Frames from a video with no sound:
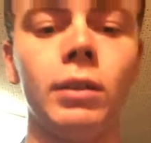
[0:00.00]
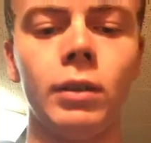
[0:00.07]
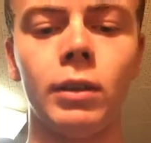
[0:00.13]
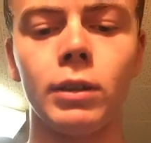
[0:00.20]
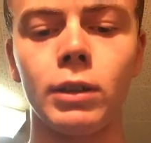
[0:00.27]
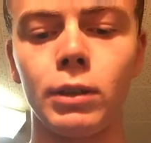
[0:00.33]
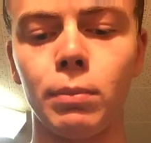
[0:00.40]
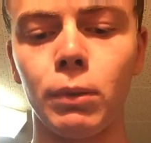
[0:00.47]
a
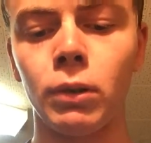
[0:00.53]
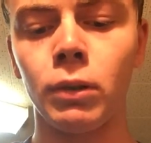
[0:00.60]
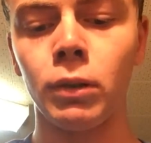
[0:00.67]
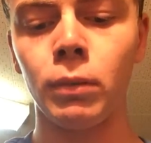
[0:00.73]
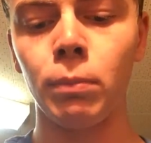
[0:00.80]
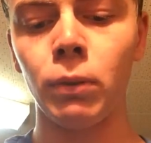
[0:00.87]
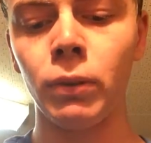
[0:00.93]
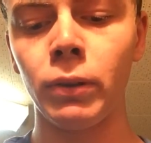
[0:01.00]
small
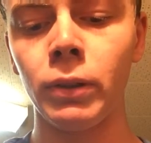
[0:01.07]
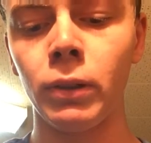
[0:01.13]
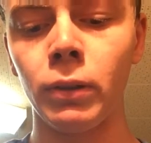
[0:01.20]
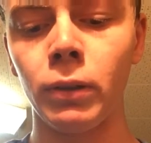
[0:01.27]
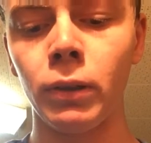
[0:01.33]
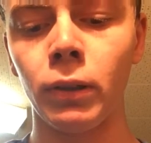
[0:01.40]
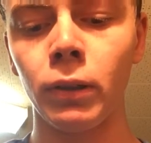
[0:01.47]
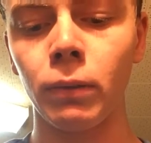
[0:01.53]
bluegill
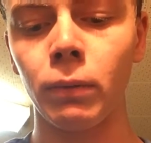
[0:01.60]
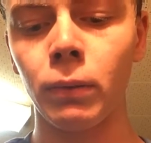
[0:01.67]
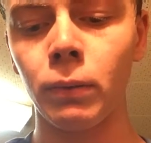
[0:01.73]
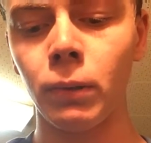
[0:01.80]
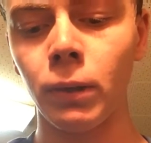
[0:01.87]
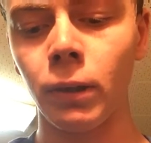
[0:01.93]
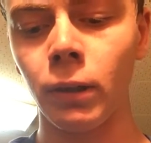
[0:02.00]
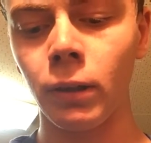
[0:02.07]
hook will
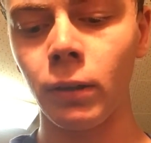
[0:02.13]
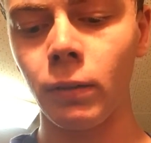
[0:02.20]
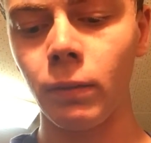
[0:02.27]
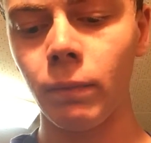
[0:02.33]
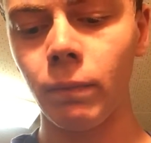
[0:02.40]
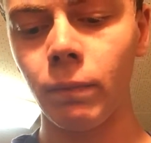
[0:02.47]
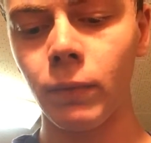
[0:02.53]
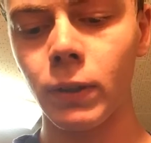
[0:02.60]
work,
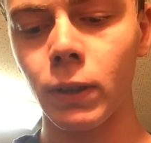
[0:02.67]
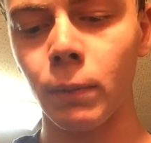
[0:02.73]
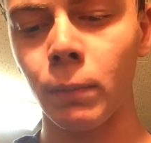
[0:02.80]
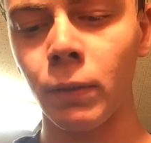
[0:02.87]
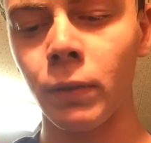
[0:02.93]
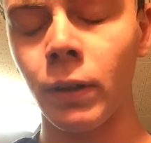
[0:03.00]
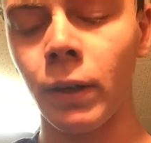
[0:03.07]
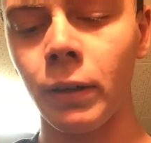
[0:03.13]
something
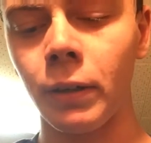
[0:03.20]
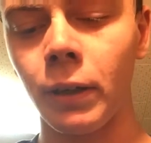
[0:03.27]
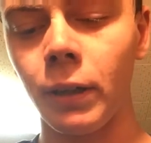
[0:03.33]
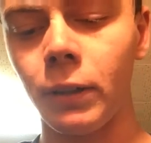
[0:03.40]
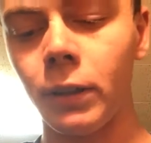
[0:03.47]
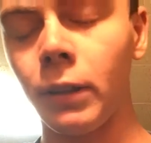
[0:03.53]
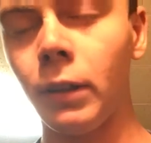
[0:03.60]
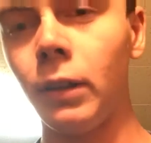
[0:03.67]
of that
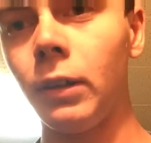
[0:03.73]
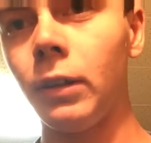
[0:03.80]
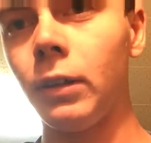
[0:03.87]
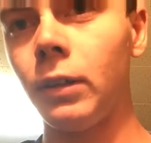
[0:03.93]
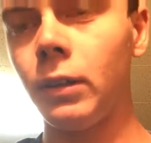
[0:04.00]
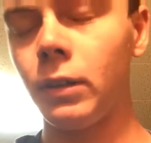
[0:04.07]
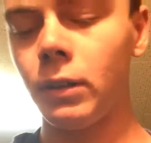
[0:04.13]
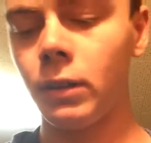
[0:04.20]
nature.
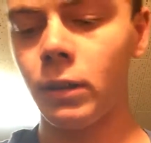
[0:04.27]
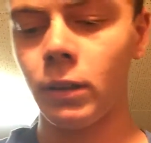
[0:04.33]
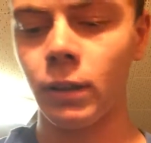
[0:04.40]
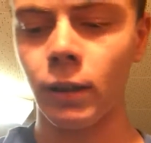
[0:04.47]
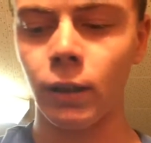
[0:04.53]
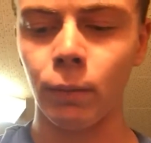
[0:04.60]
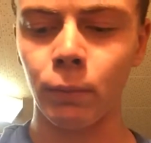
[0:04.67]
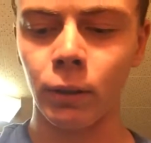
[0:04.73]

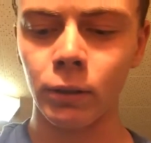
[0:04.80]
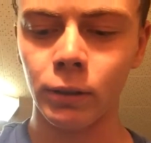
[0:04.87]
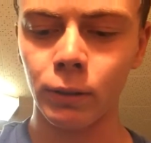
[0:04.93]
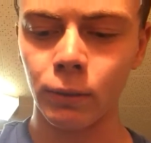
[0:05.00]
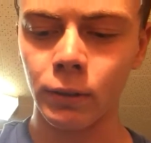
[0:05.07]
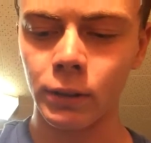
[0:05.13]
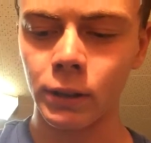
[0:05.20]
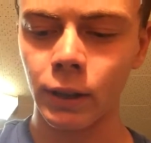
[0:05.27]
I'm not sure
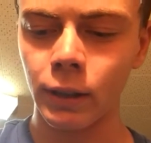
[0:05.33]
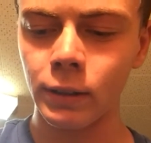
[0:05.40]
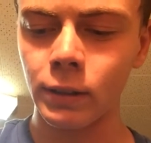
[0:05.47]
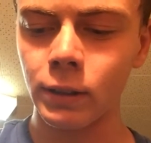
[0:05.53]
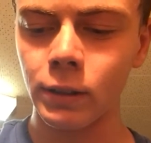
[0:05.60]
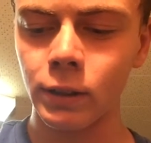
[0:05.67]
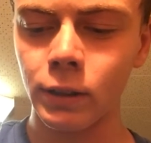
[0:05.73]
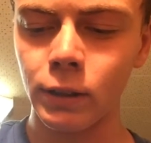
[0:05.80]
what size
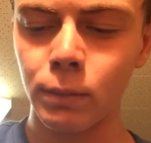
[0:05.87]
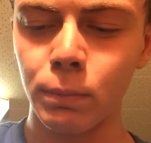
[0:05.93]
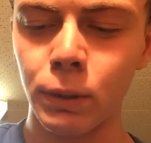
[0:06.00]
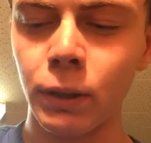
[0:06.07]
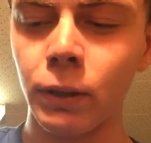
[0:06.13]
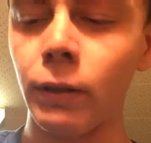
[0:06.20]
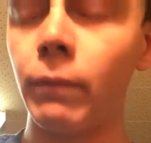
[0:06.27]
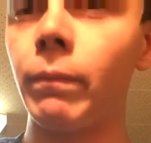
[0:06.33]
this is, but